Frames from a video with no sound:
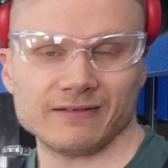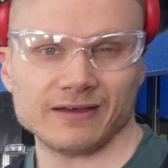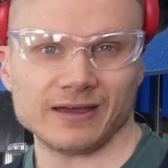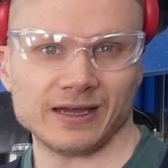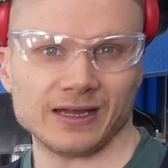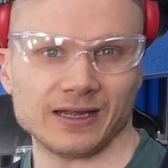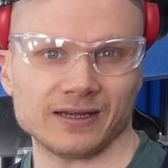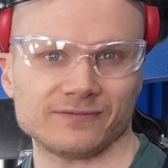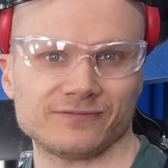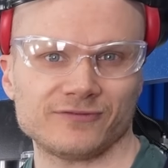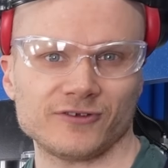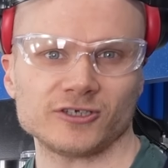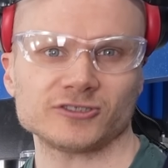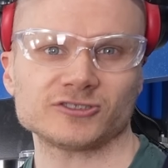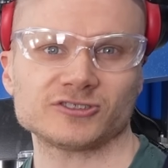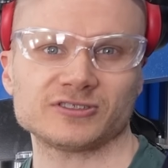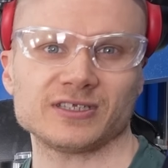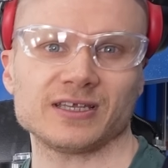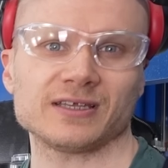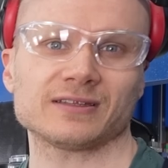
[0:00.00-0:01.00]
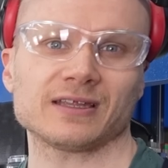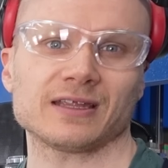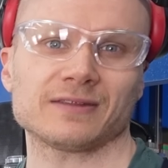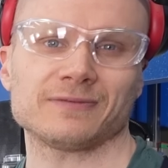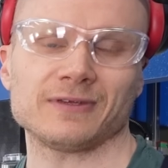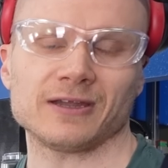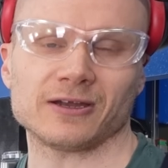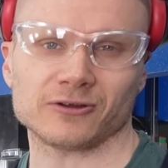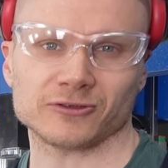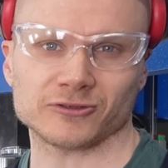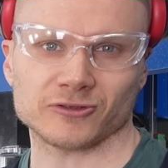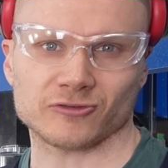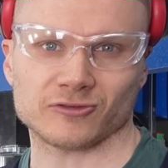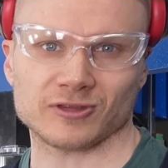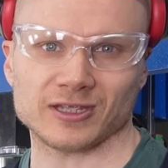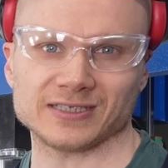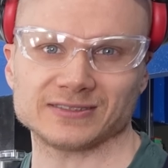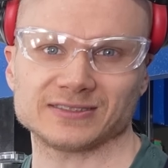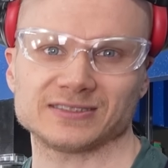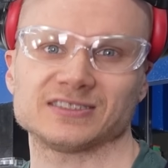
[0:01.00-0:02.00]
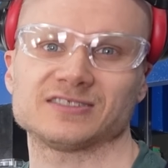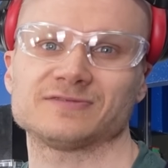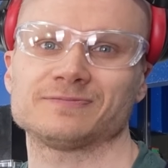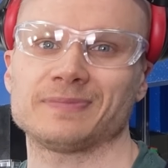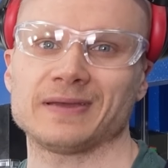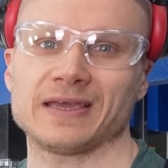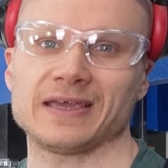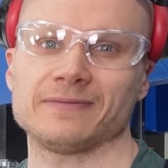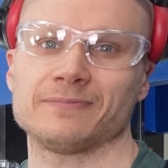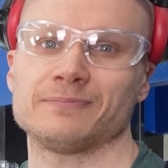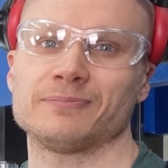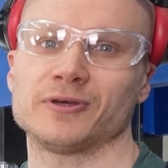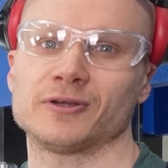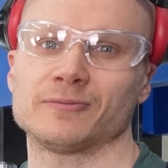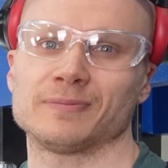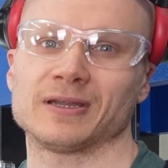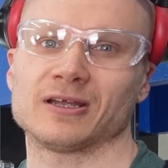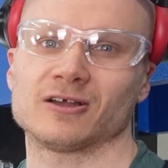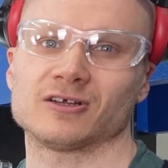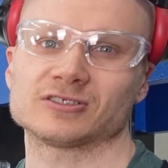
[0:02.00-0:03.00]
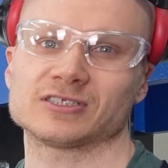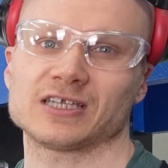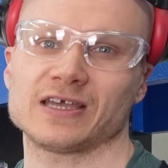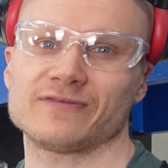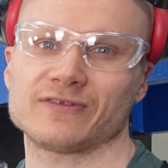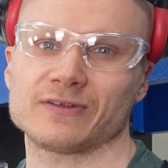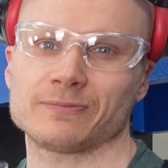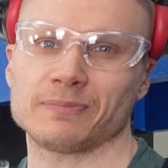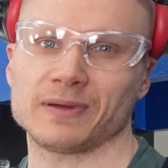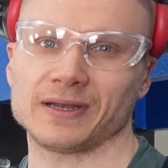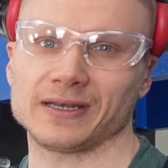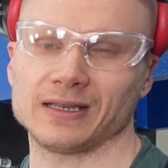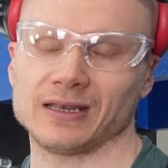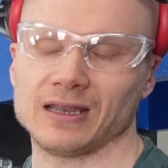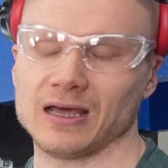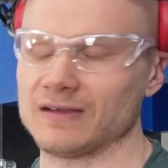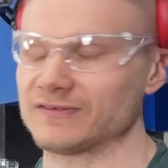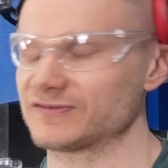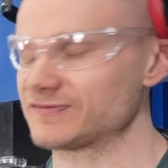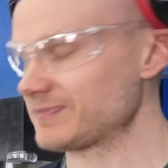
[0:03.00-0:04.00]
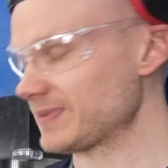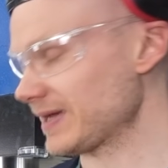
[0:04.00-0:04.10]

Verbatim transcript: And first thing that we are going to test is paper, because everybody loves